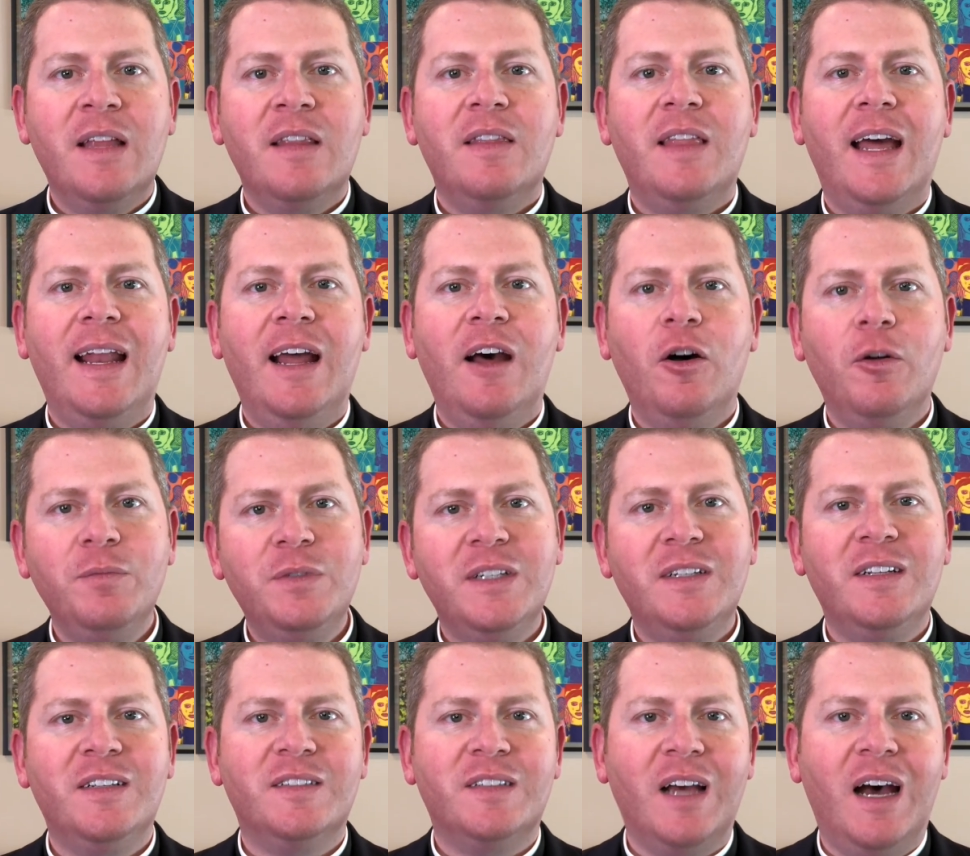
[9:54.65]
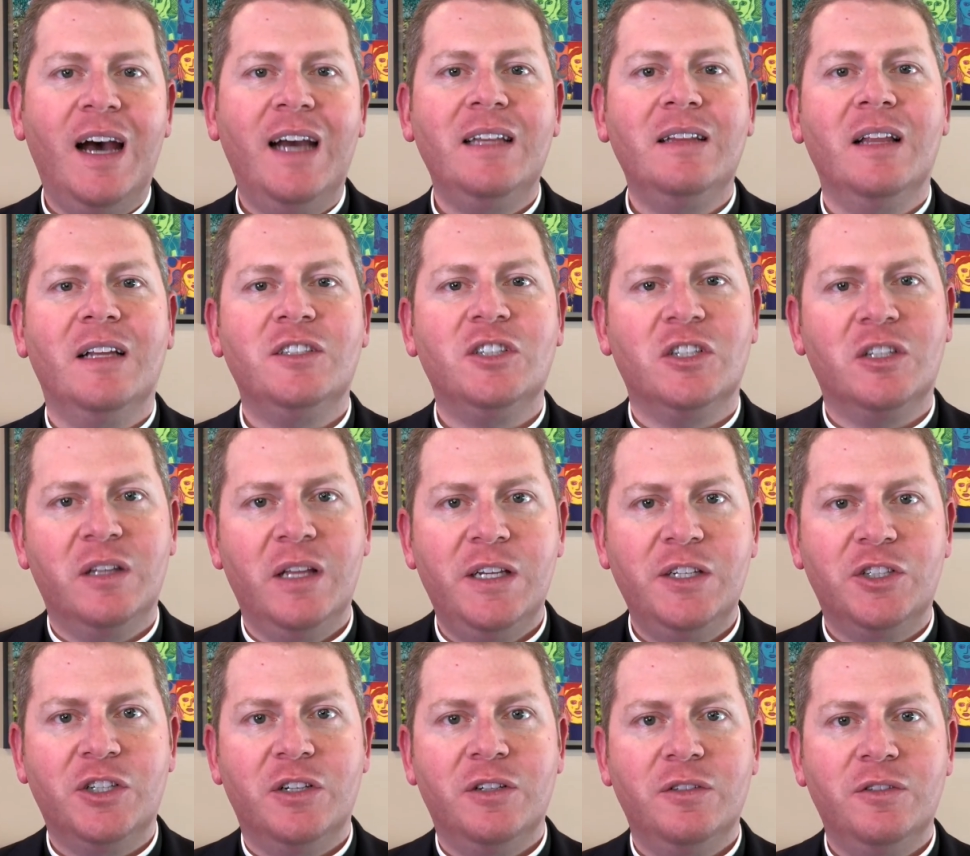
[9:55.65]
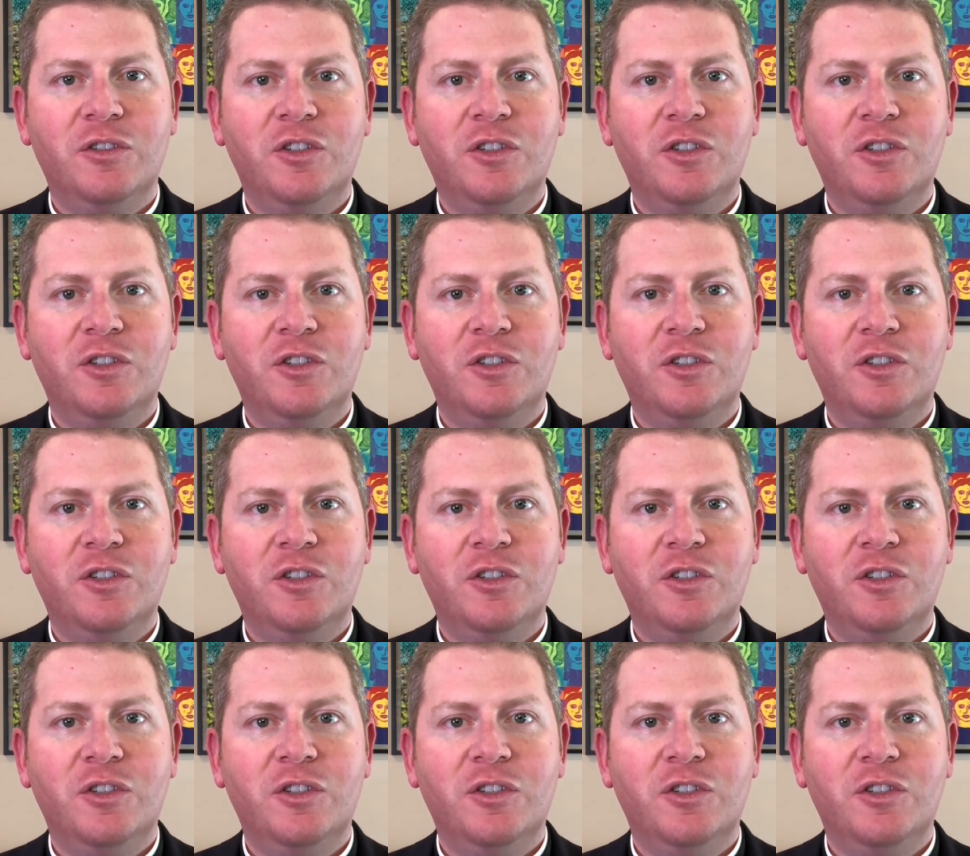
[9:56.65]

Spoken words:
that help to decide legislation,